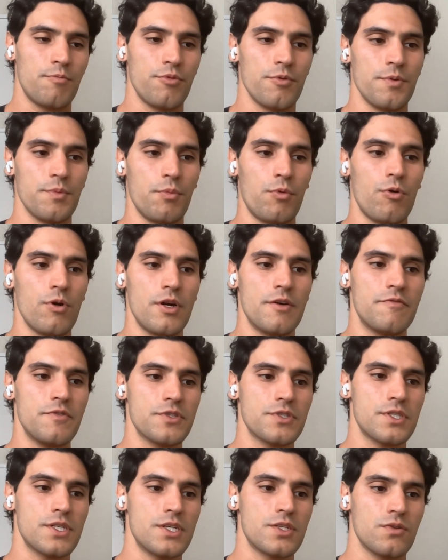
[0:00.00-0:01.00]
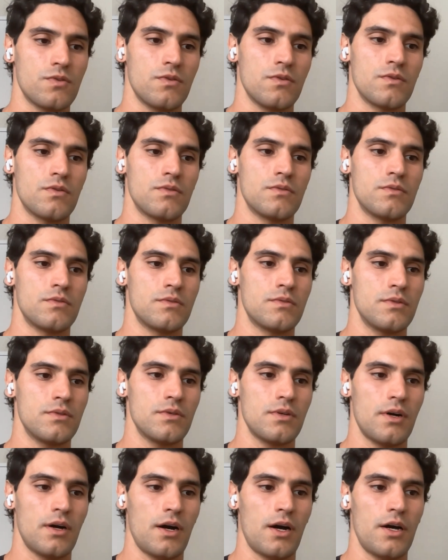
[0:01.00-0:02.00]
put more emphasis on
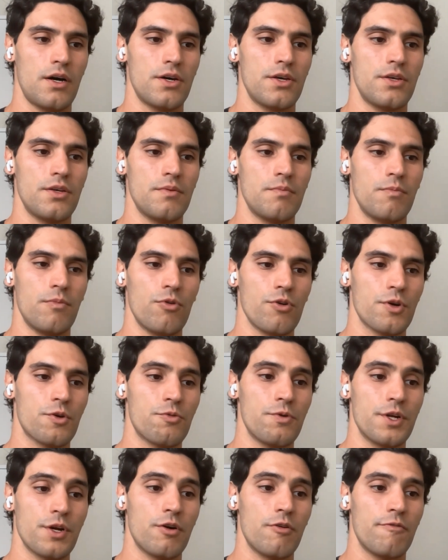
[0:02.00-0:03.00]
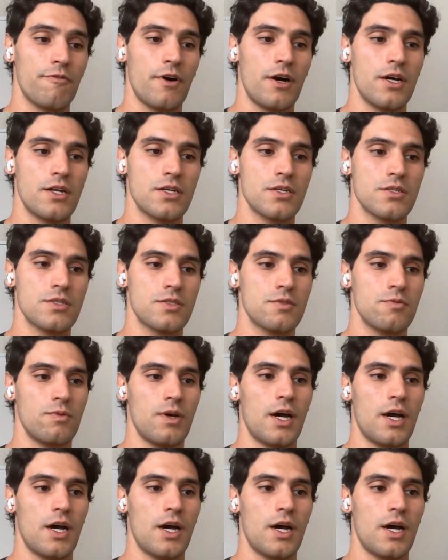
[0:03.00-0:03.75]
high, more critical findings.